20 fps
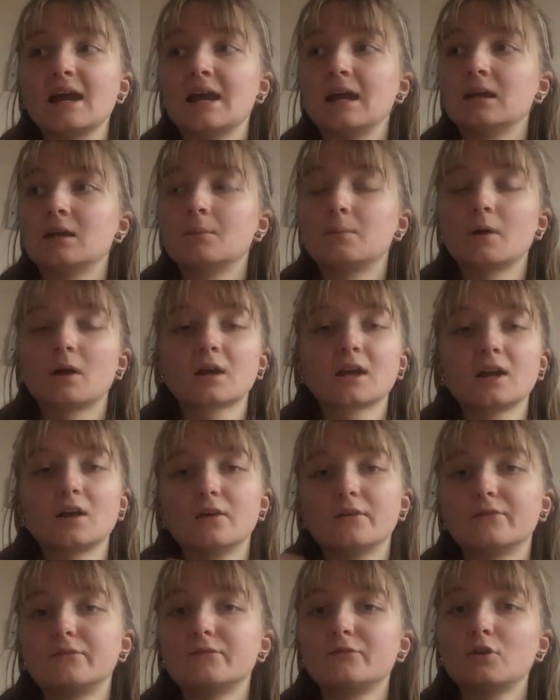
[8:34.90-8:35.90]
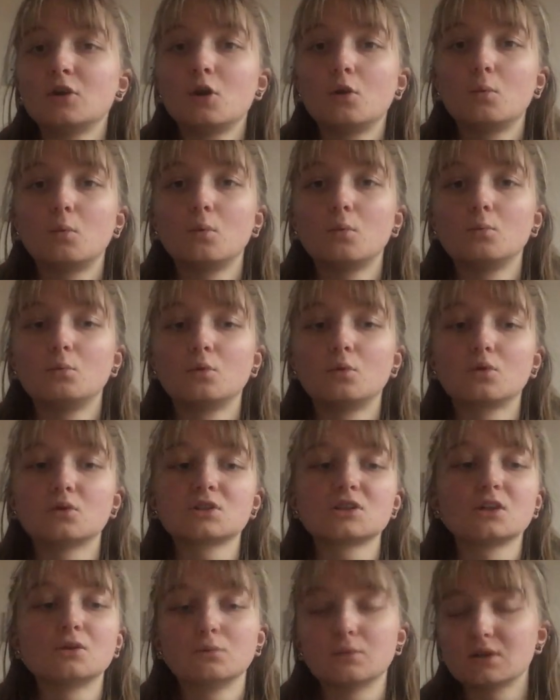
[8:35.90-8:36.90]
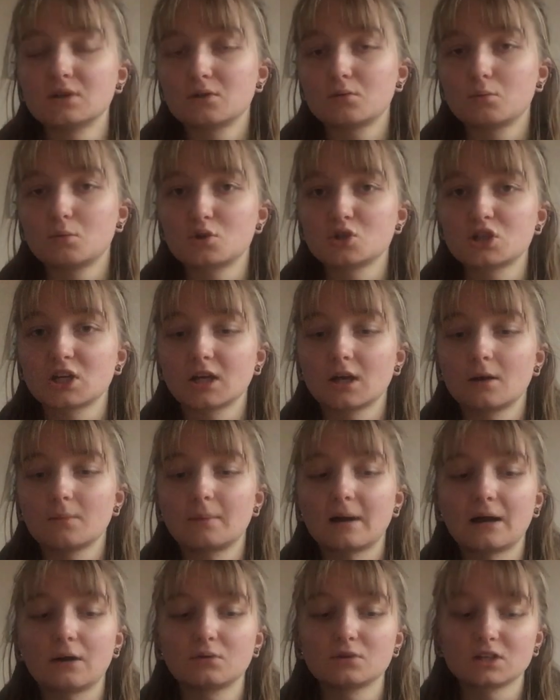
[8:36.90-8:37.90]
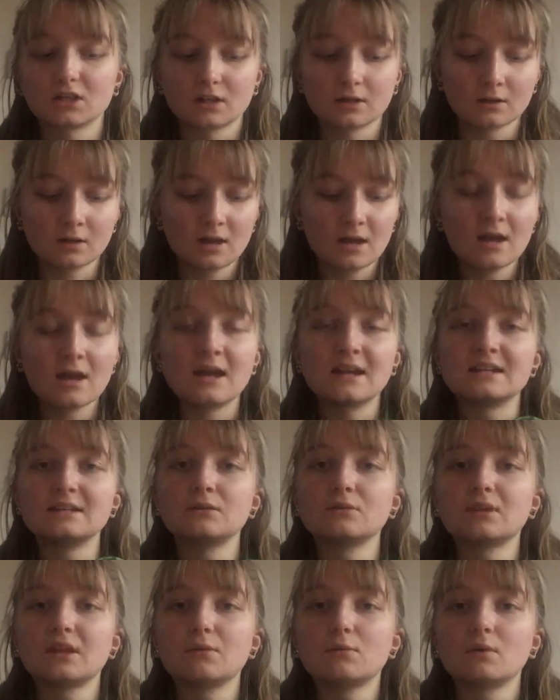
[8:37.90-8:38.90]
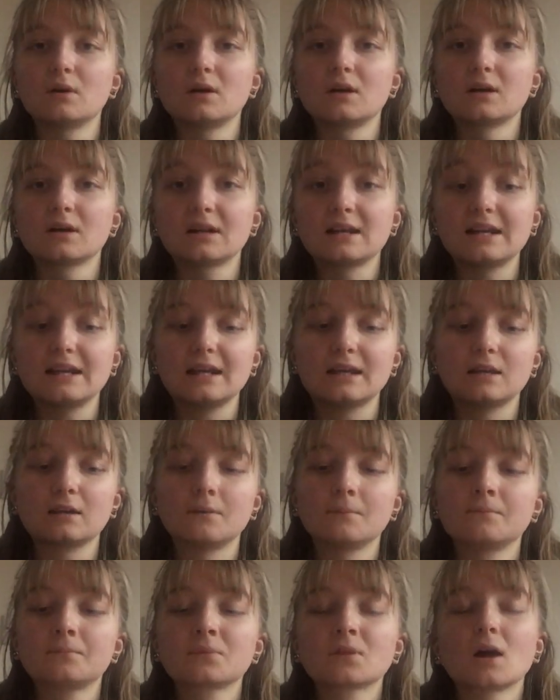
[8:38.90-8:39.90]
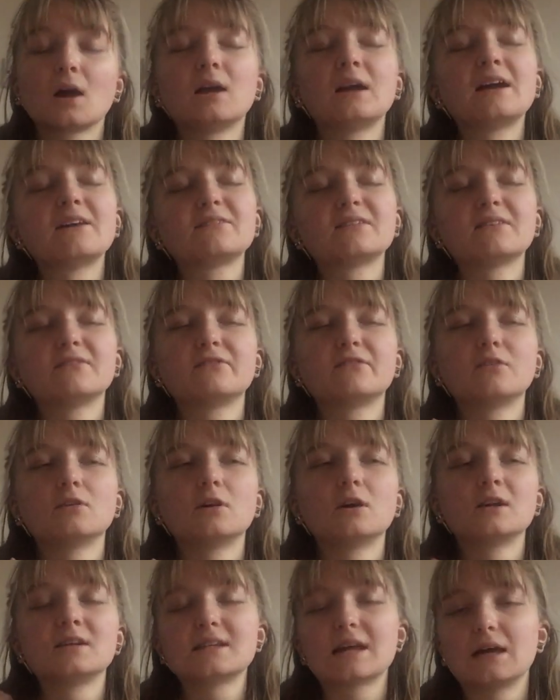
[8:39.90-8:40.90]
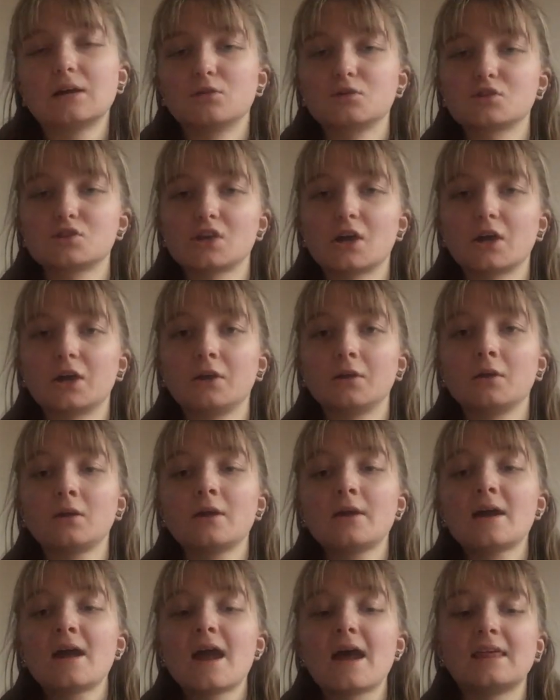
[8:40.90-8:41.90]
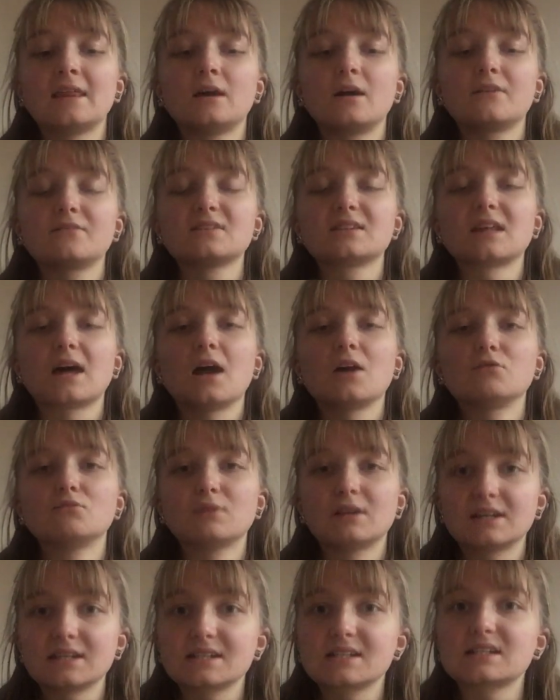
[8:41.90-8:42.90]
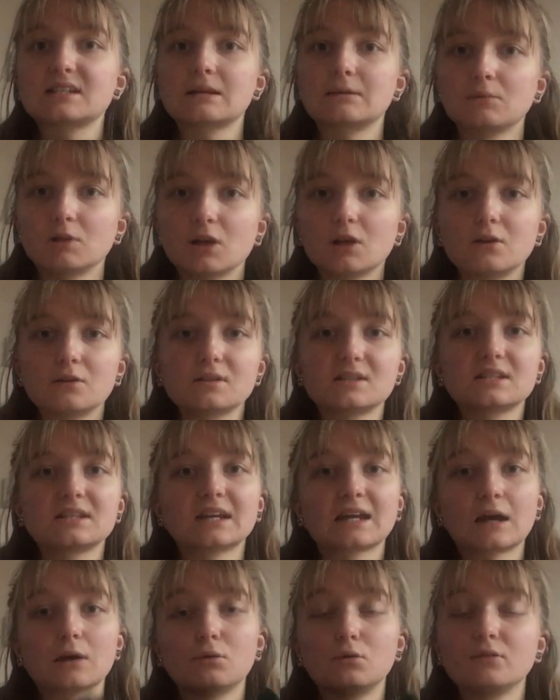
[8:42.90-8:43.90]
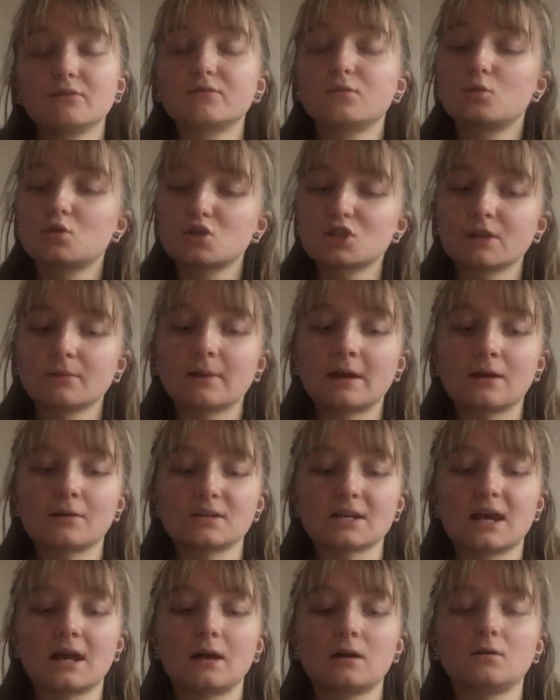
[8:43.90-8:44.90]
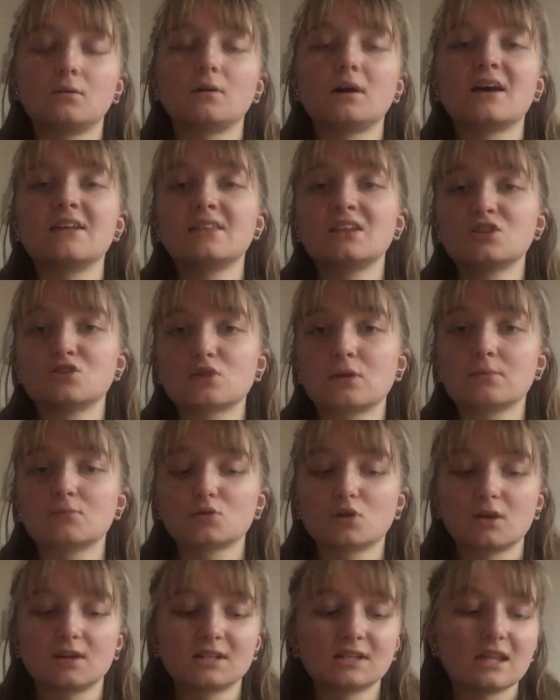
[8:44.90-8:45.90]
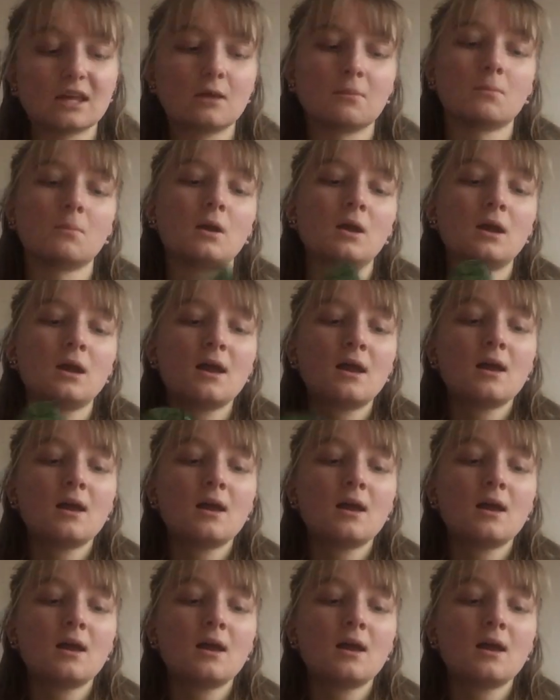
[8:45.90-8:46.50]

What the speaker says: in a bucket of warm water with washing up powder until they were clean. I left them for a day or so, and after that I rinsed them loads to get all of the washing powder out and then drip dries them.